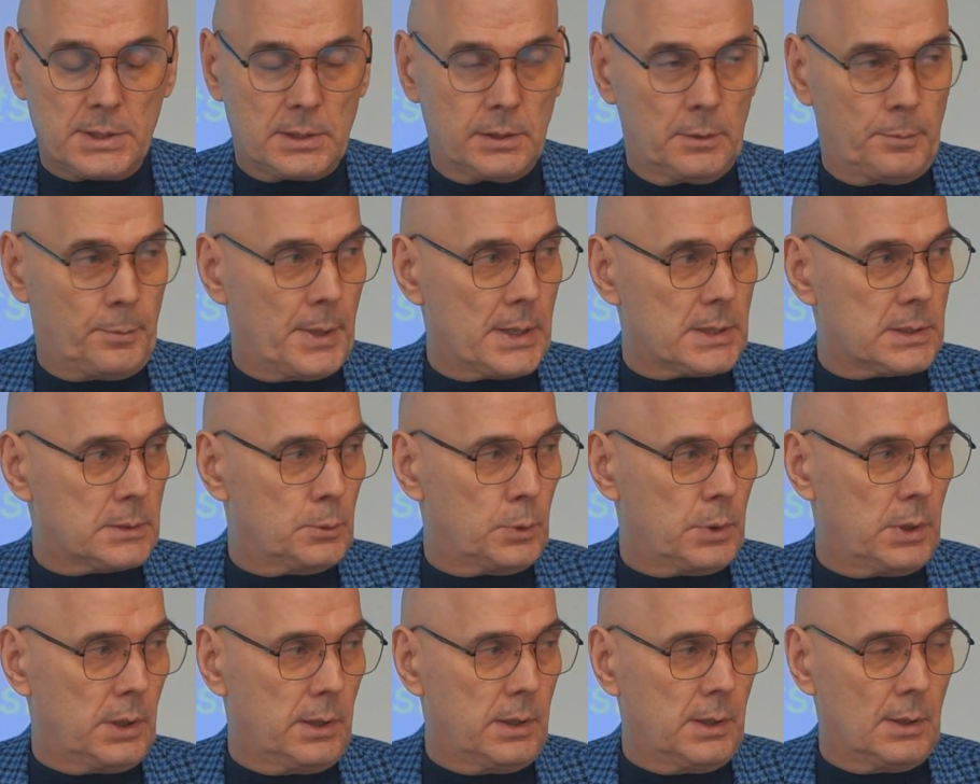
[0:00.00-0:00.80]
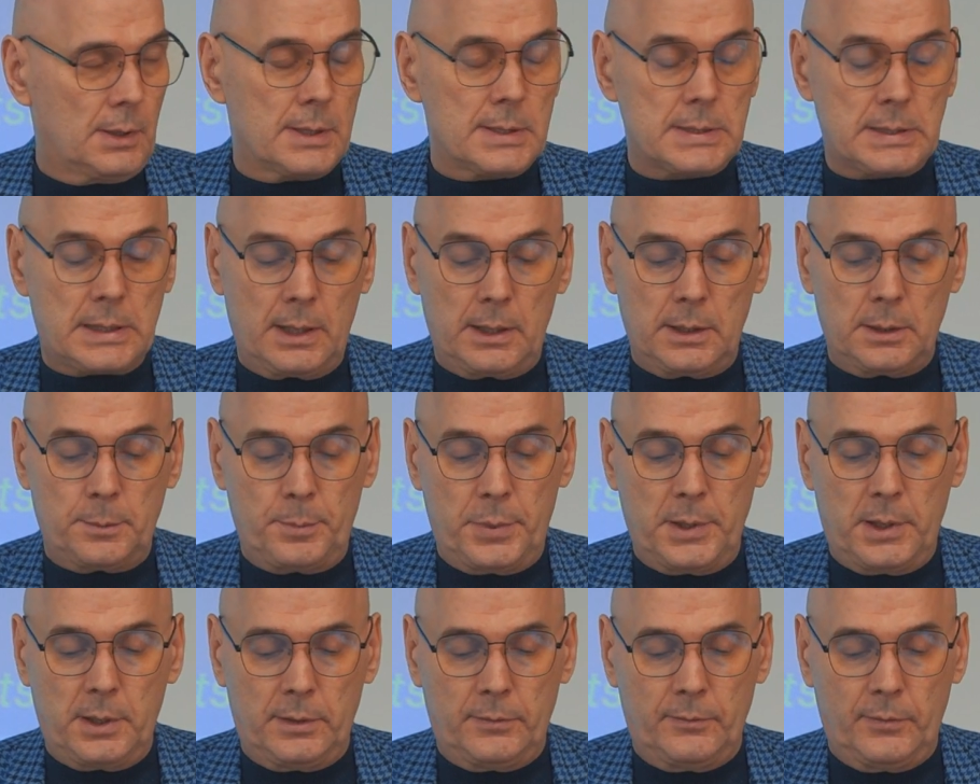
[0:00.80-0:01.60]
it leads us to
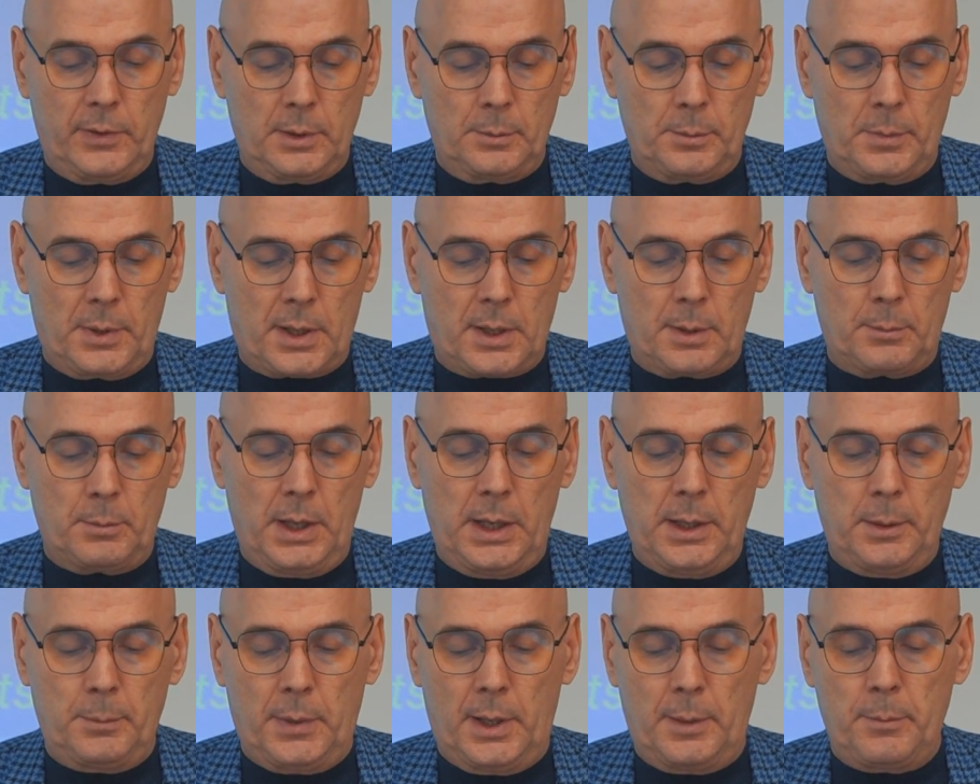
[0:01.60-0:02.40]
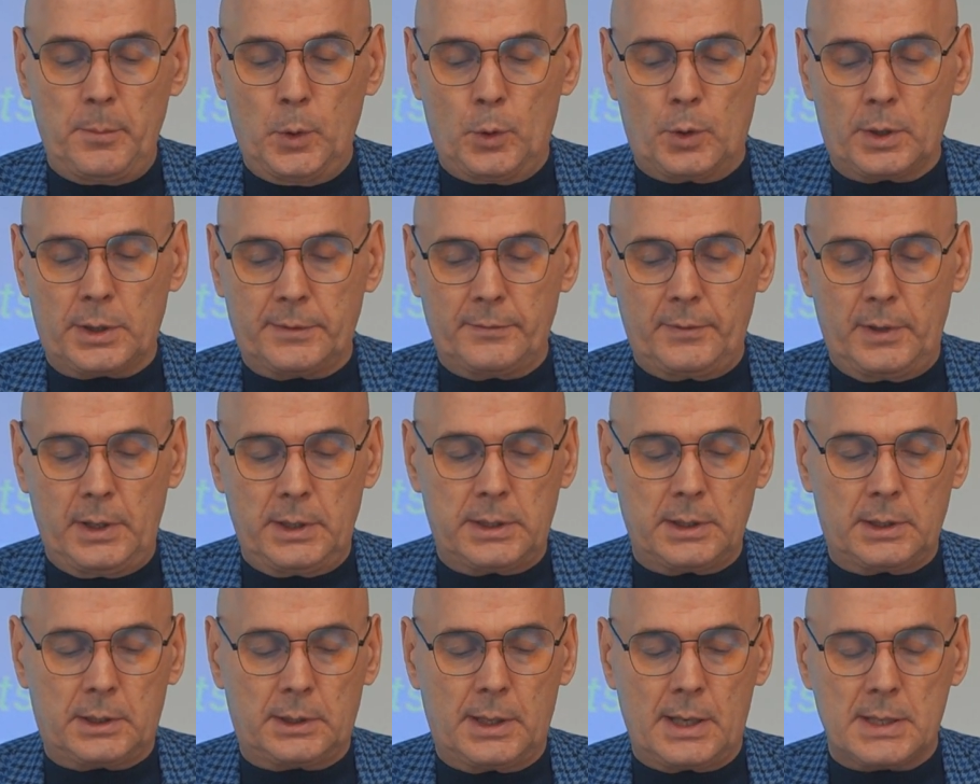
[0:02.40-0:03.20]
a more thoughtful and
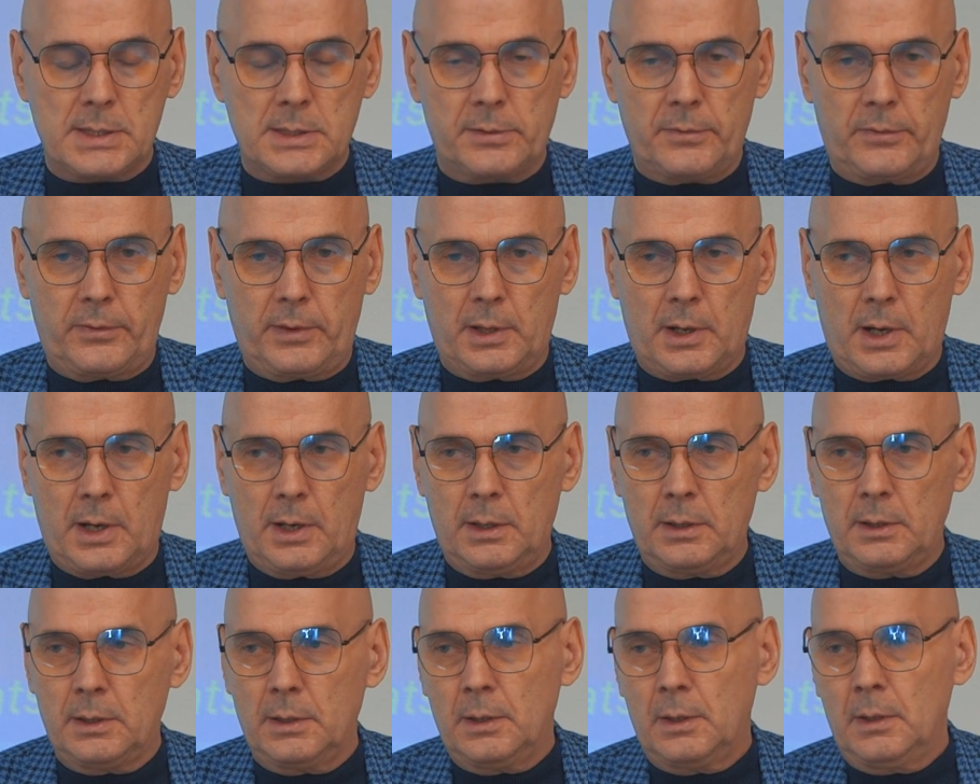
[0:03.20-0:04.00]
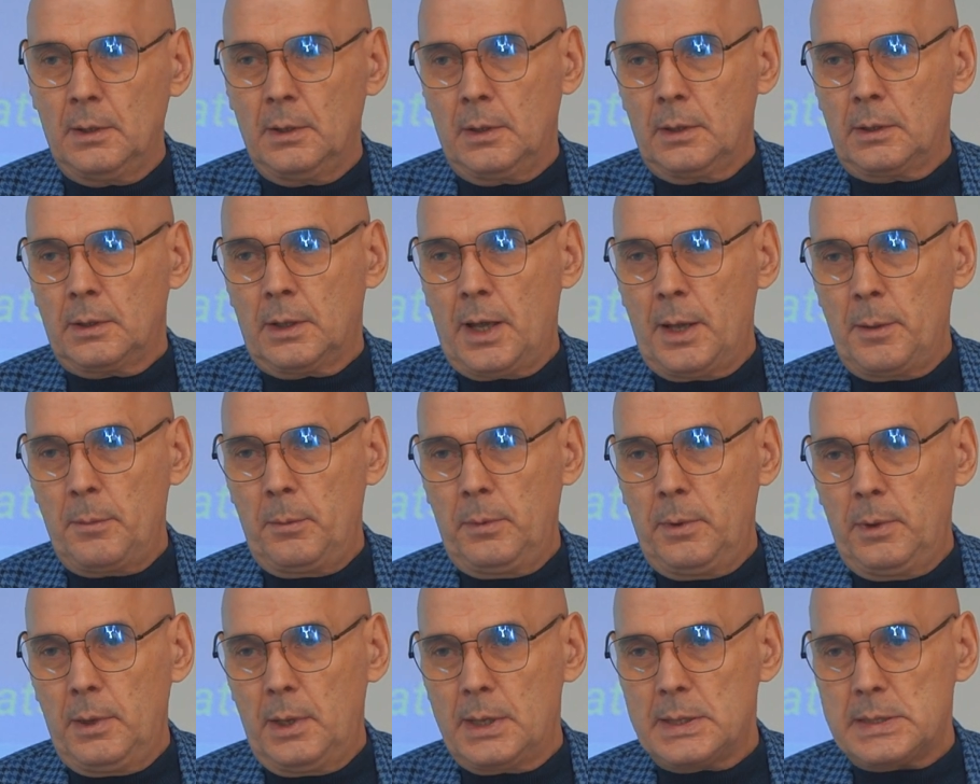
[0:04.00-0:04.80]
serious attitude to
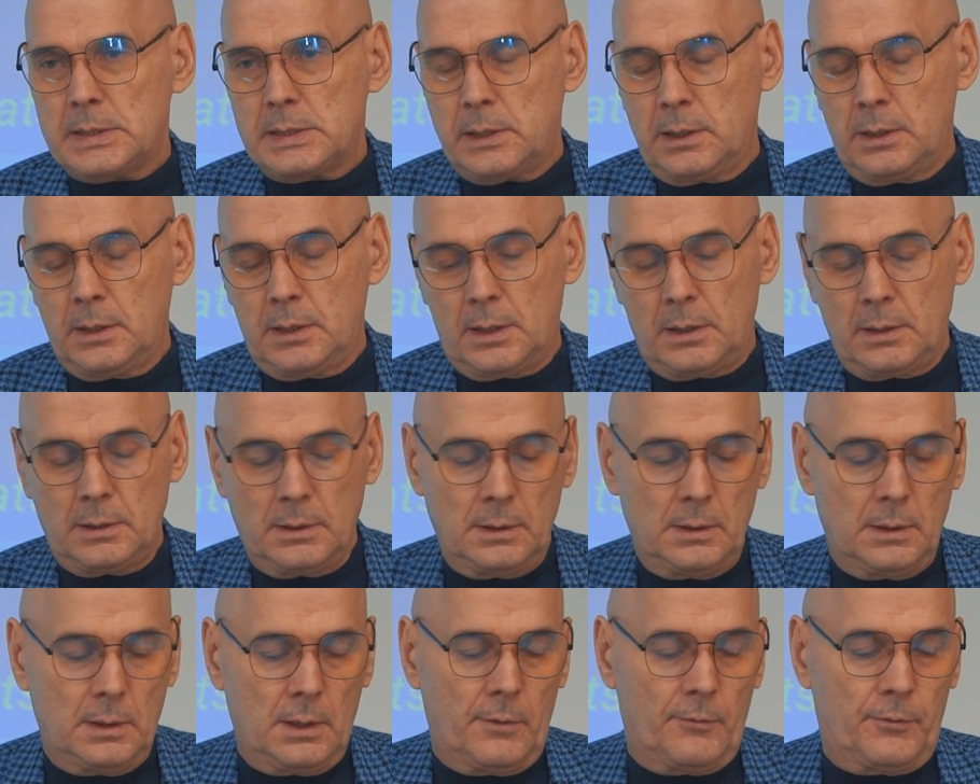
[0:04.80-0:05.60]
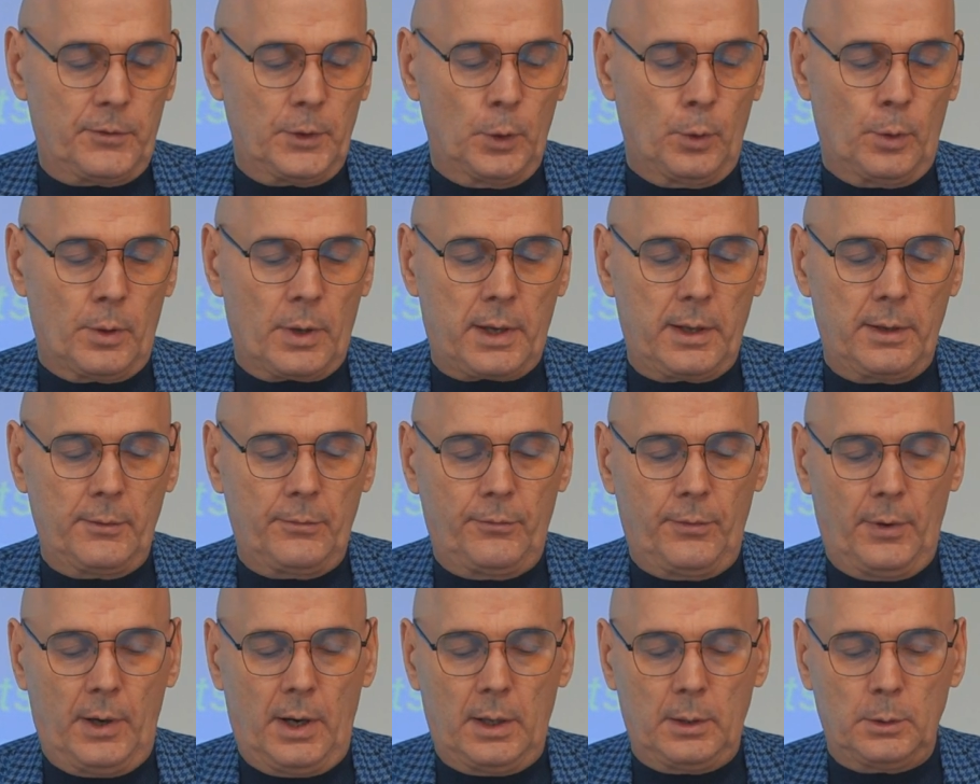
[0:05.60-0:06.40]
words, and consequently
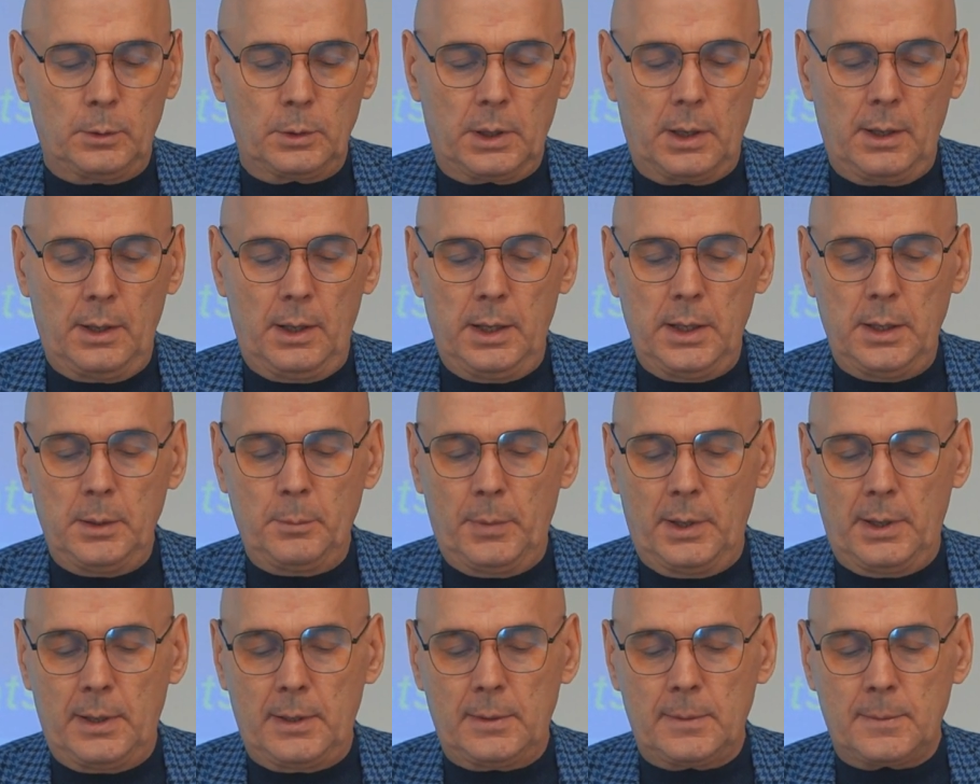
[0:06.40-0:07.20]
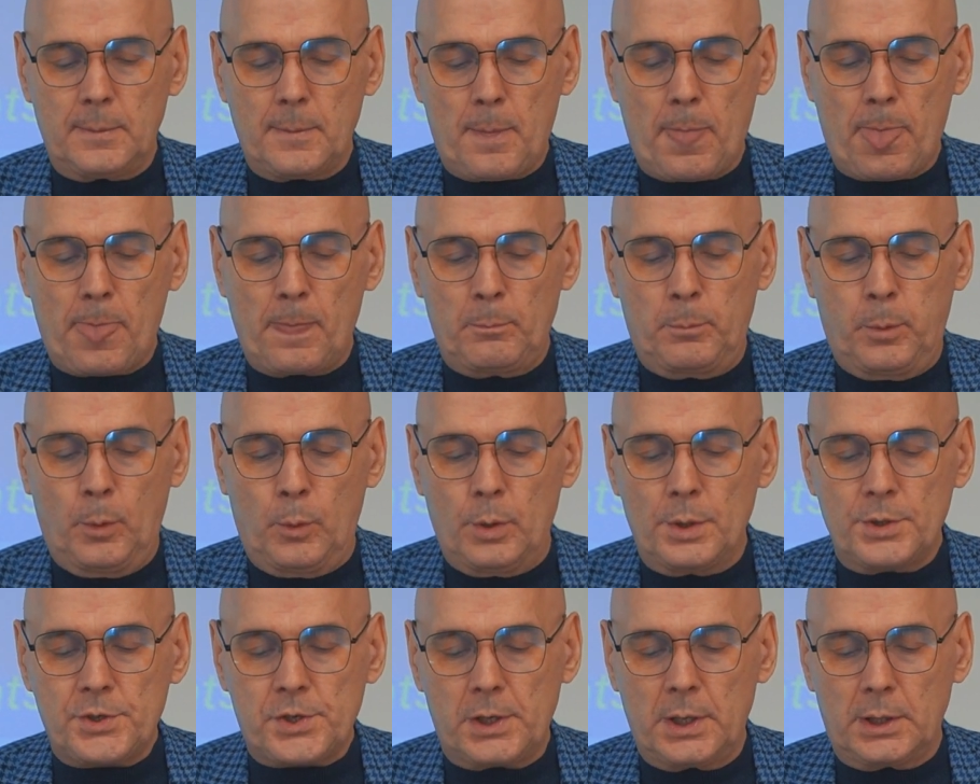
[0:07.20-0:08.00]
to the same thinking that finds its
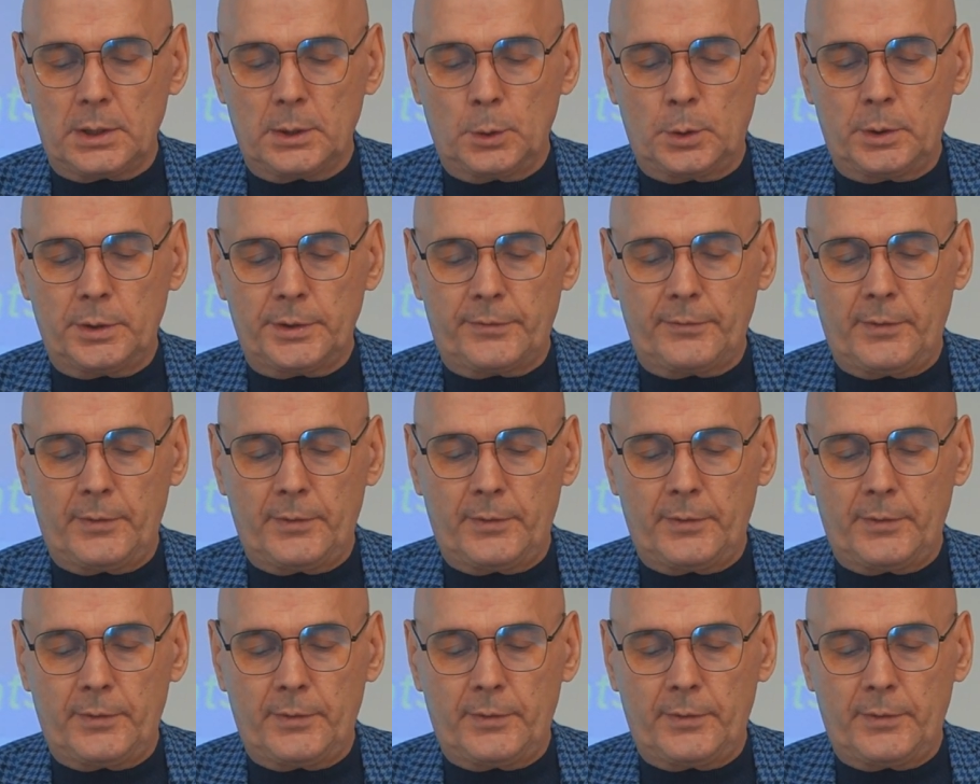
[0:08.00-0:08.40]
expression in